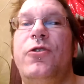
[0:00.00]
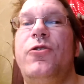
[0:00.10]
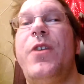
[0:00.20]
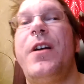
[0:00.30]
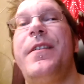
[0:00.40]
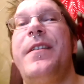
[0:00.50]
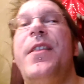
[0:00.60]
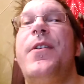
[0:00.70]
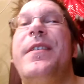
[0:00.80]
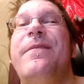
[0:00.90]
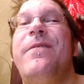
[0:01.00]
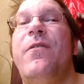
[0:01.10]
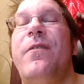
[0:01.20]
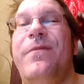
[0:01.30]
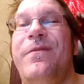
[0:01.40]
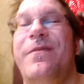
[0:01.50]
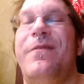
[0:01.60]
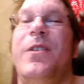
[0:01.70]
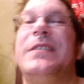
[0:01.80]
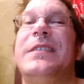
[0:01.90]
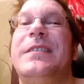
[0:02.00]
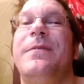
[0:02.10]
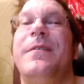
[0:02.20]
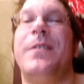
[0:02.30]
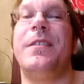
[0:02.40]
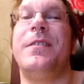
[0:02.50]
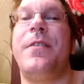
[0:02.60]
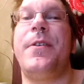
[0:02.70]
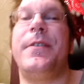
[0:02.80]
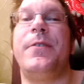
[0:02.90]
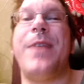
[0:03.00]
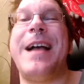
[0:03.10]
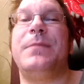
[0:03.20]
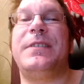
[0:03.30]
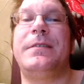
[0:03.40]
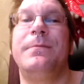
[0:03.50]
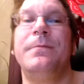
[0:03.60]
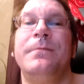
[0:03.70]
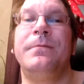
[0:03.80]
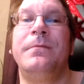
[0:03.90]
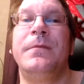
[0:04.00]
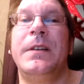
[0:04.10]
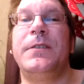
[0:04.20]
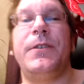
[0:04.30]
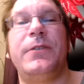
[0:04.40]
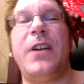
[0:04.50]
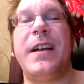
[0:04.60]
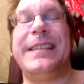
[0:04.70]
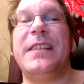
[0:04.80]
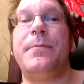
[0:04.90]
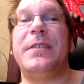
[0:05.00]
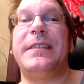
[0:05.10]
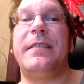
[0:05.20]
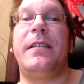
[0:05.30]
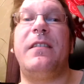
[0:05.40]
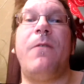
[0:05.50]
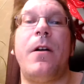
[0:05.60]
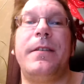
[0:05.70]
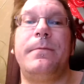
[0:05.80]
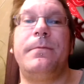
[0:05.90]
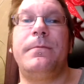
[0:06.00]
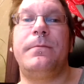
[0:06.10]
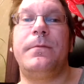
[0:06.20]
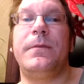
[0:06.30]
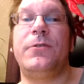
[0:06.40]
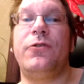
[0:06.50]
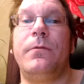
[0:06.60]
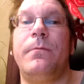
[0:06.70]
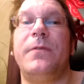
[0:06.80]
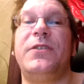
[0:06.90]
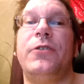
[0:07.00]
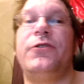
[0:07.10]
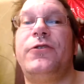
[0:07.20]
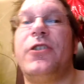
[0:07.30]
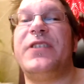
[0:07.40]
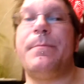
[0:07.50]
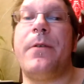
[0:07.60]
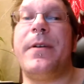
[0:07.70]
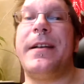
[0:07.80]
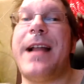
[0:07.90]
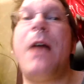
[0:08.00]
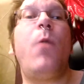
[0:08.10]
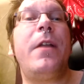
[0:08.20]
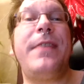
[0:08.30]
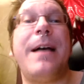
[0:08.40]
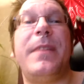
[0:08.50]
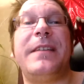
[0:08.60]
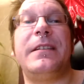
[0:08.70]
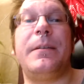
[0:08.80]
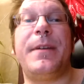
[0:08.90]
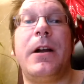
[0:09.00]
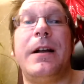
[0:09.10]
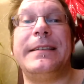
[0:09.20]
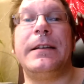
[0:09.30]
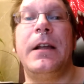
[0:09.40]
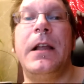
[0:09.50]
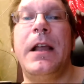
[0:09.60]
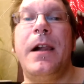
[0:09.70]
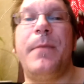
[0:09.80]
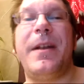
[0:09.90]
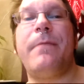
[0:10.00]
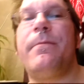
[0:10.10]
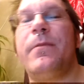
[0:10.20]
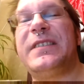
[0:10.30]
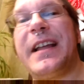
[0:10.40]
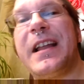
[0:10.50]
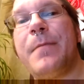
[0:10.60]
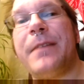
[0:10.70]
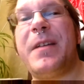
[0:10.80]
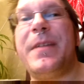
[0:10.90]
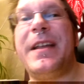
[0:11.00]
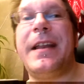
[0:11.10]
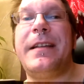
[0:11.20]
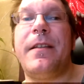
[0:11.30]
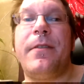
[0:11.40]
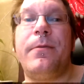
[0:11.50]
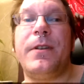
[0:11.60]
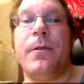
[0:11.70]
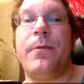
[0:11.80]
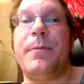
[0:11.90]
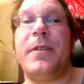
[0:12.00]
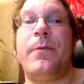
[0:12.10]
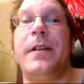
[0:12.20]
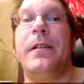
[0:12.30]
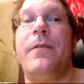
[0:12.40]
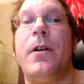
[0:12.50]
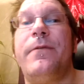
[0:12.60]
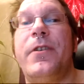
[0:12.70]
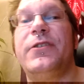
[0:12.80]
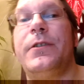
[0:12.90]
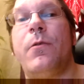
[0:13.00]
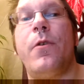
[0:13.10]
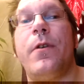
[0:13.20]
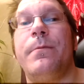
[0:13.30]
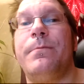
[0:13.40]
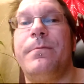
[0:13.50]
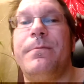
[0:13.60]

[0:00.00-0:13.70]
230 volts, 32 amps. So you're talking 6.6 kilowatt charging power. And I want that basically because, I was thinking about maybe getting the, 3.3 kilowatt version, or